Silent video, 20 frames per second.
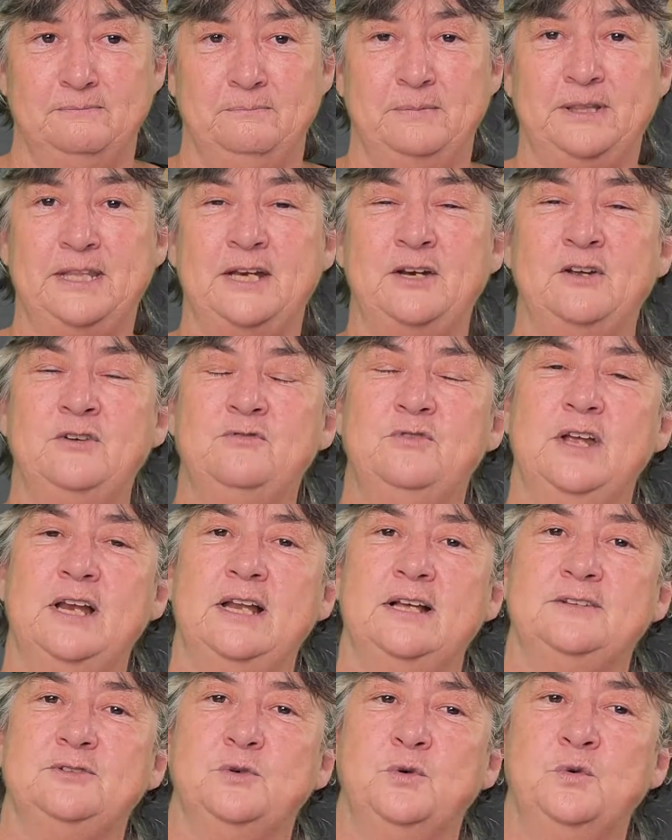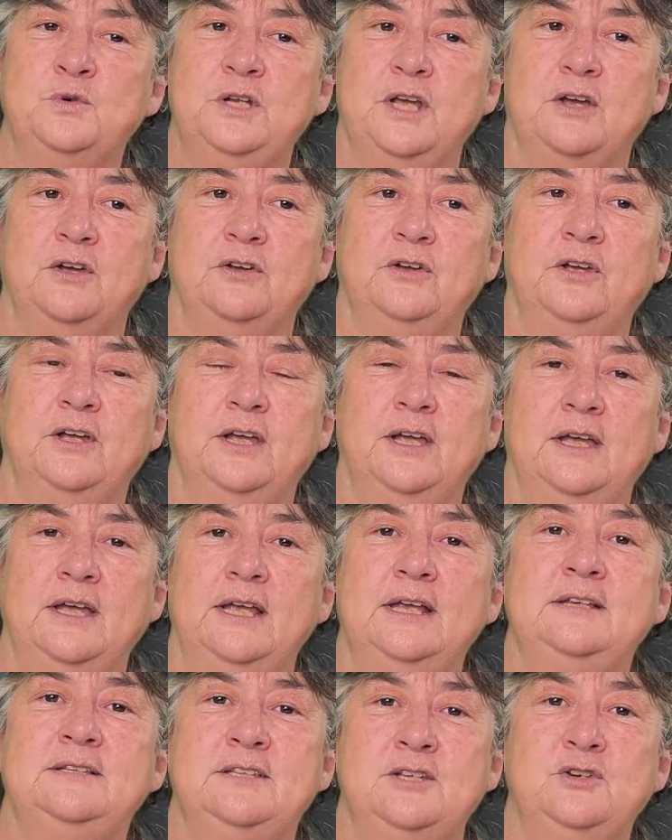but they don't realize audio
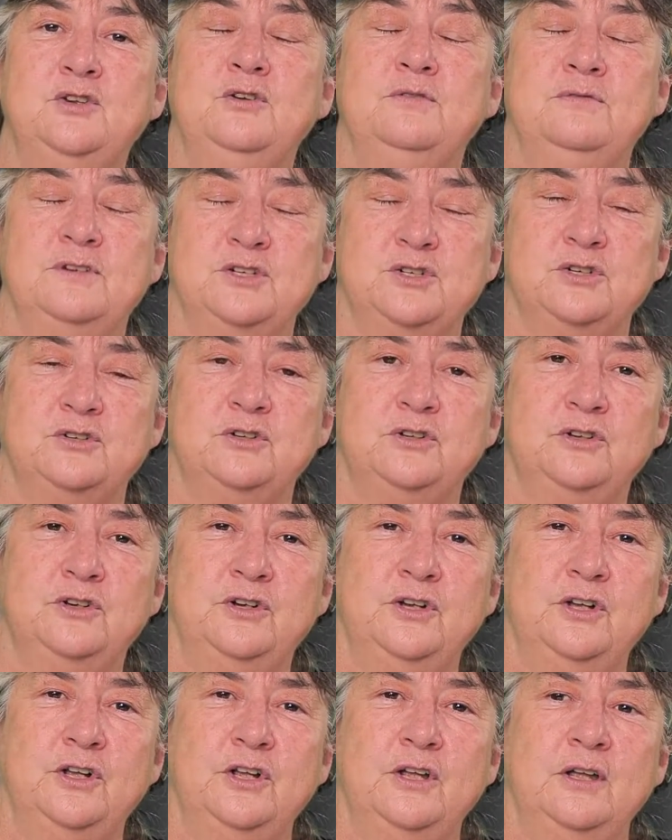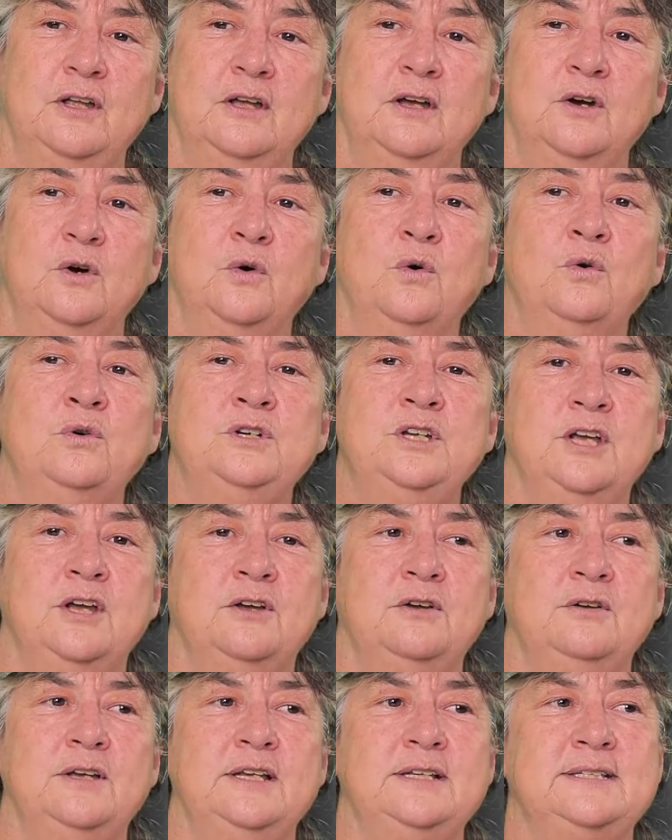is the new visual.
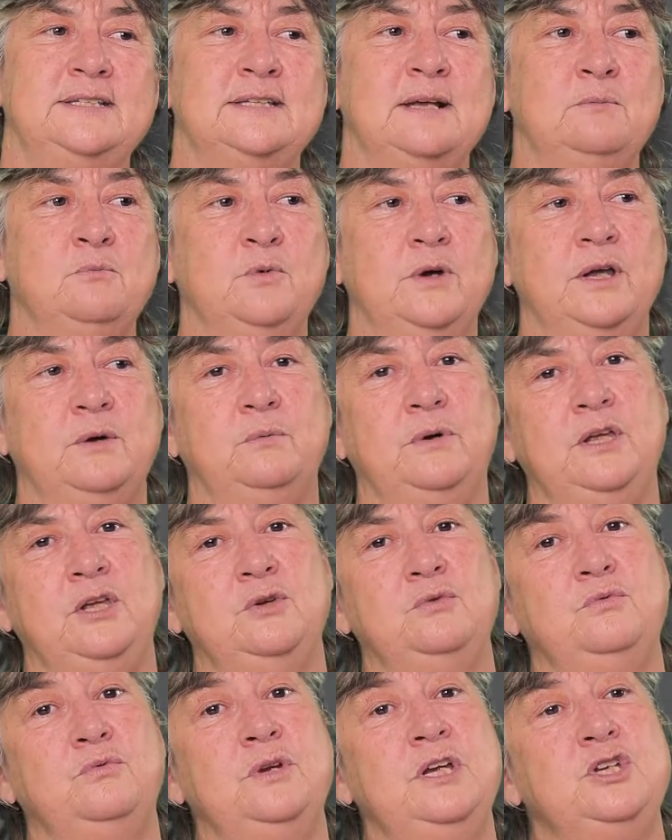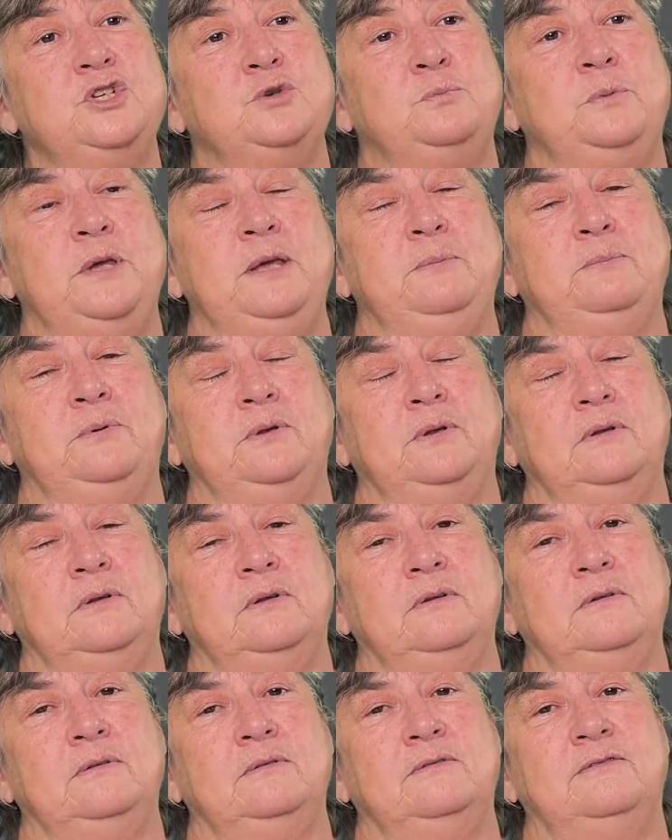Audio is somewhere where you reach people
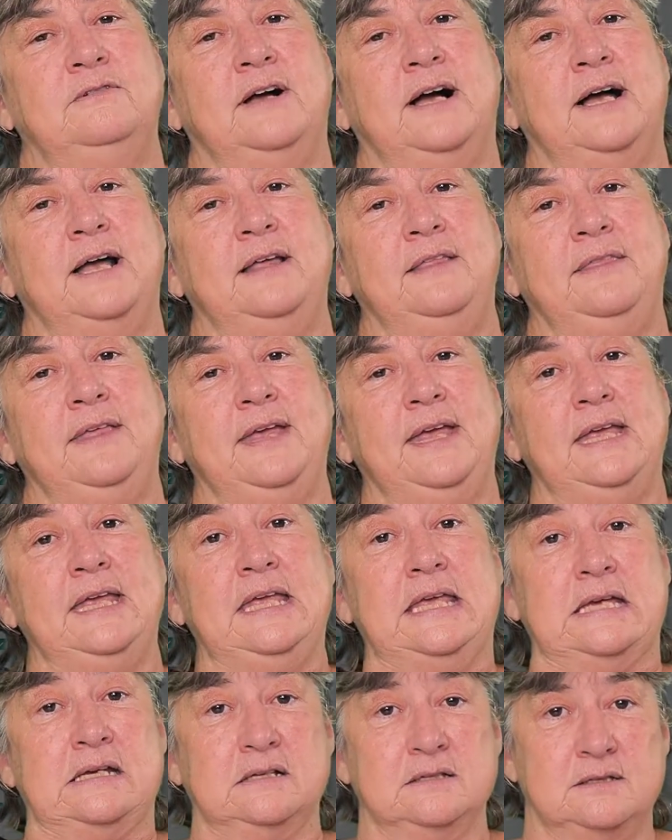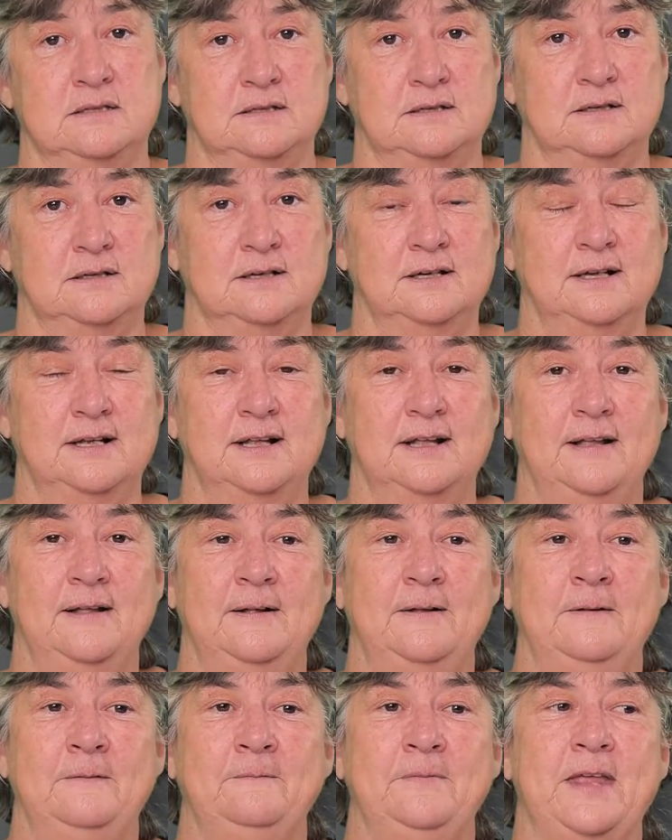via their ears.
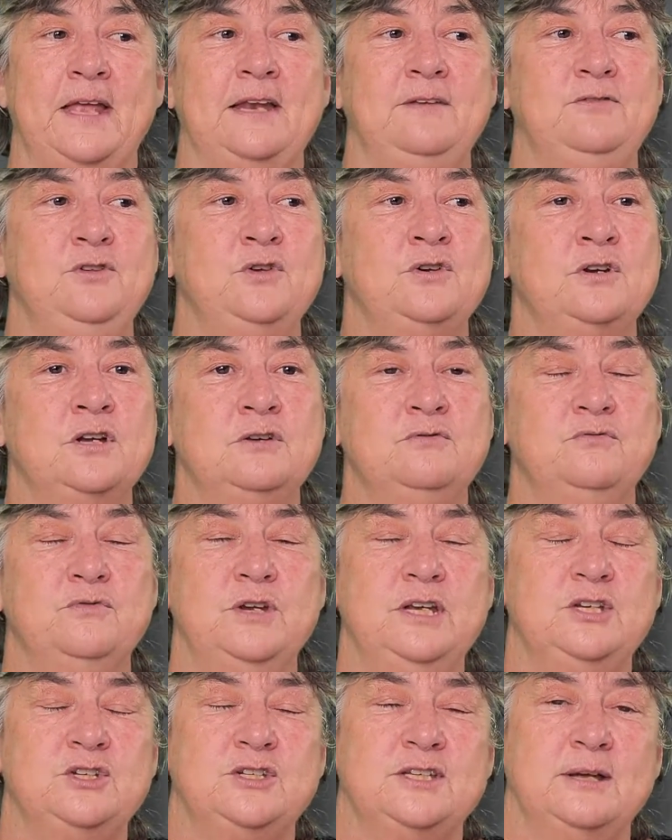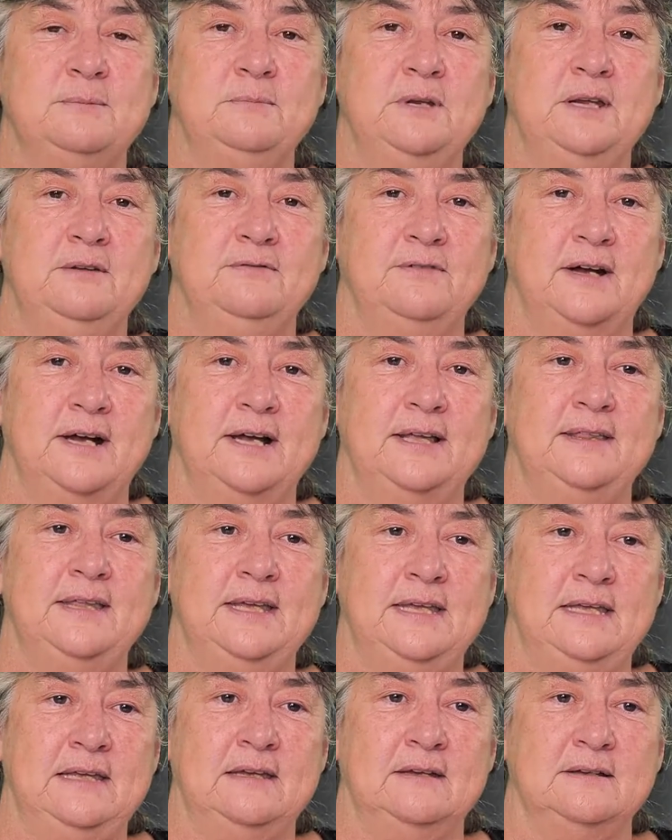And if you can reach somebody via
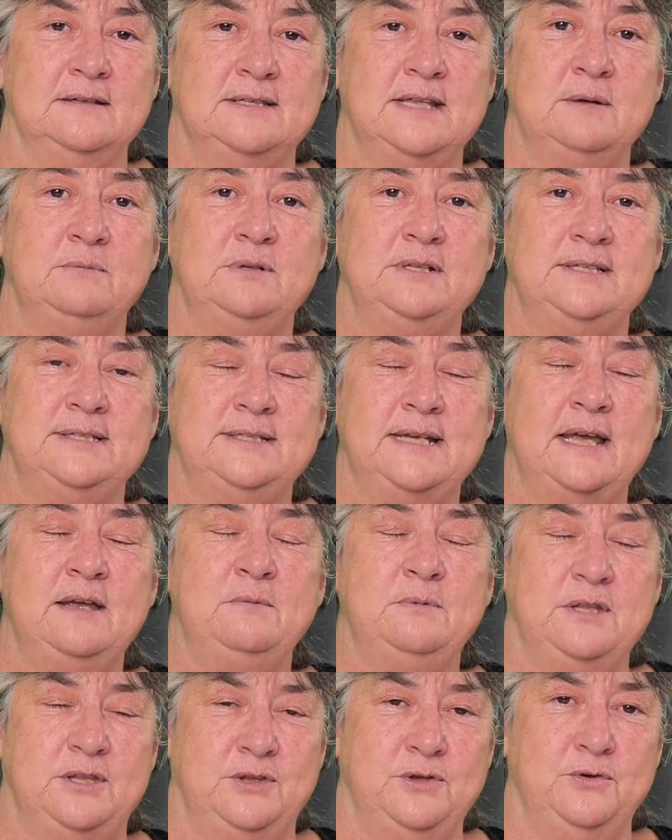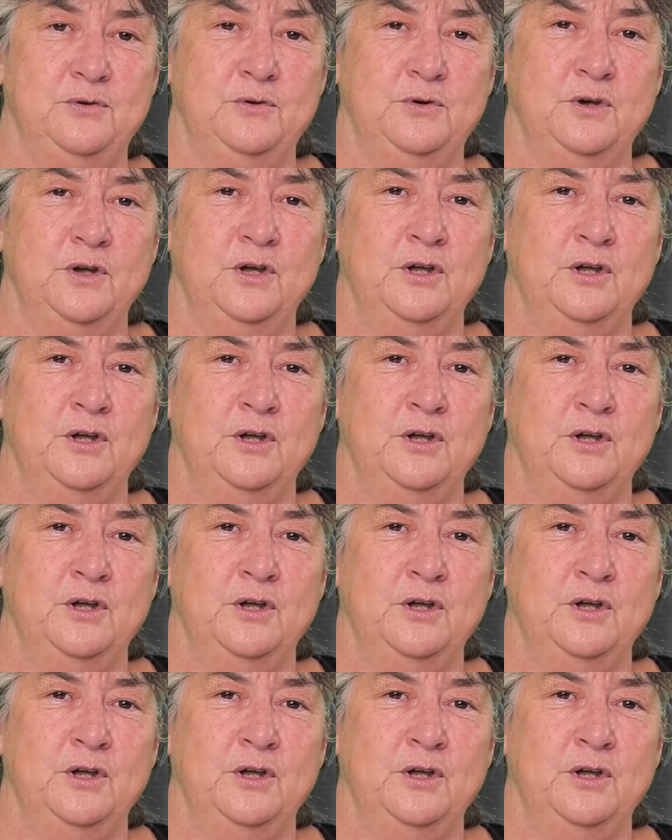their ears, they will stay with you.